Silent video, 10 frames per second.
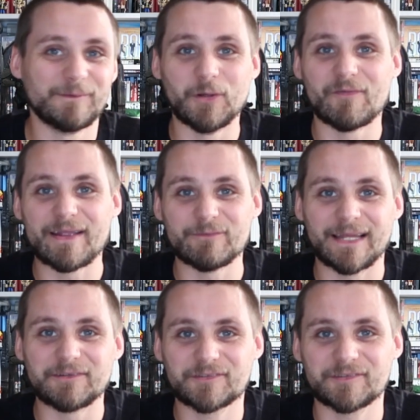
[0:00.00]
love-hate
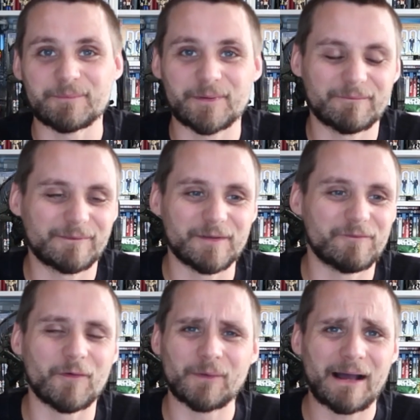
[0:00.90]
relationship. You
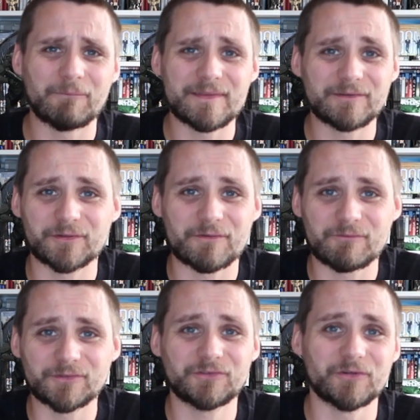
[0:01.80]
fall out with each other
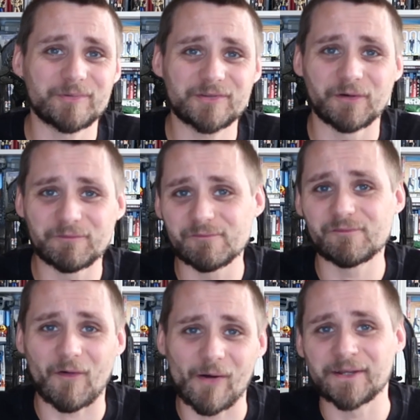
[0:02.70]
over stupid stuff and
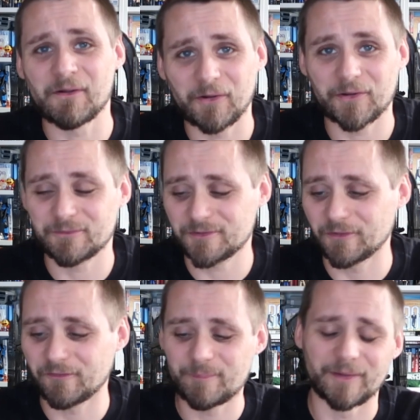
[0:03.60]
fight and argue and
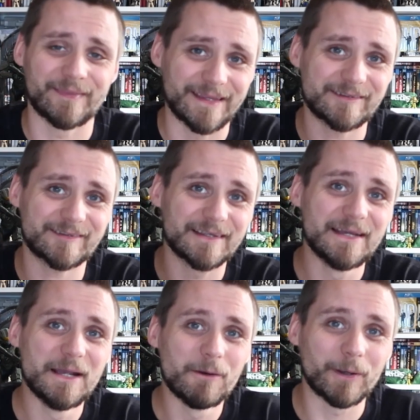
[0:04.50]
stuff. But this,
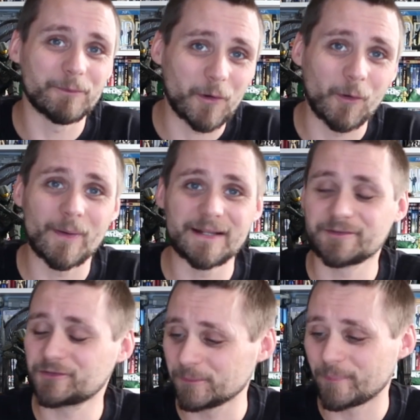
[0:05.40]
we would
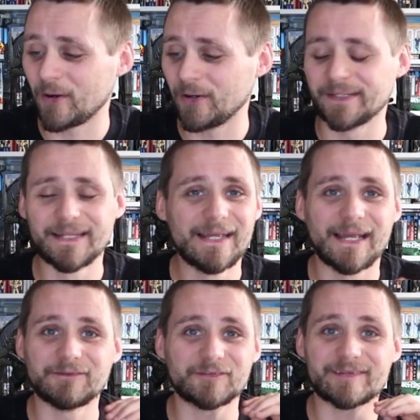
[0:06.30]
always jump on
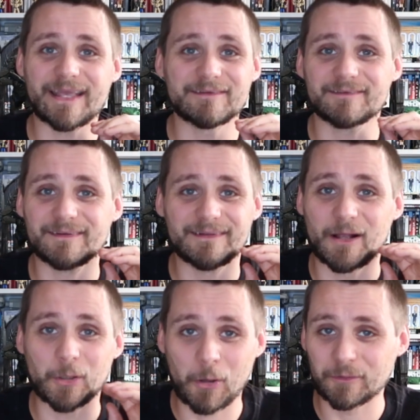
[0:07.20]
and just get
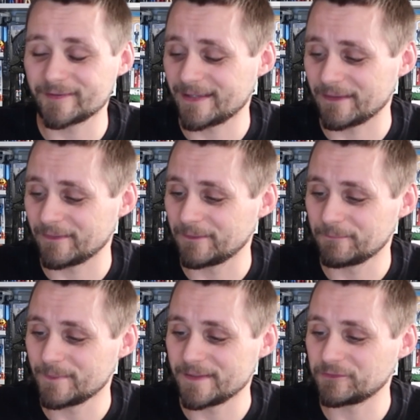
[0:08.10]
along together
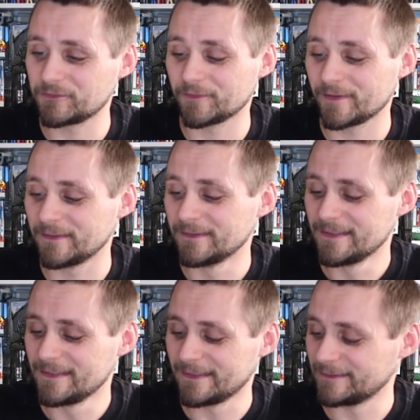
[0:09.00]
with each other.
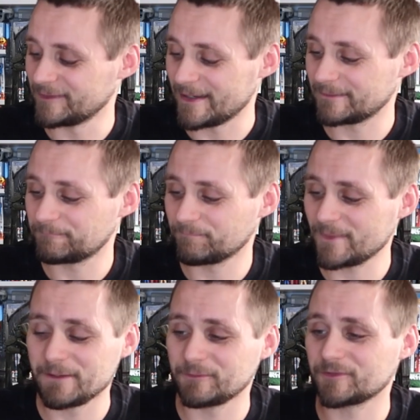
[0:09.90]
And yeah,
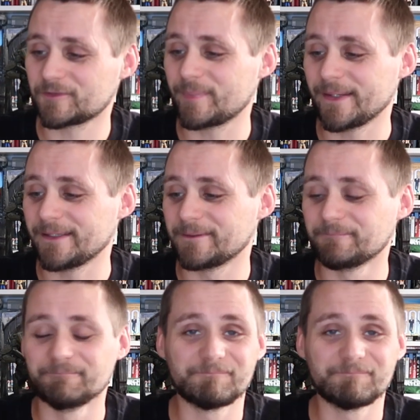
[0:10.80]
it would just be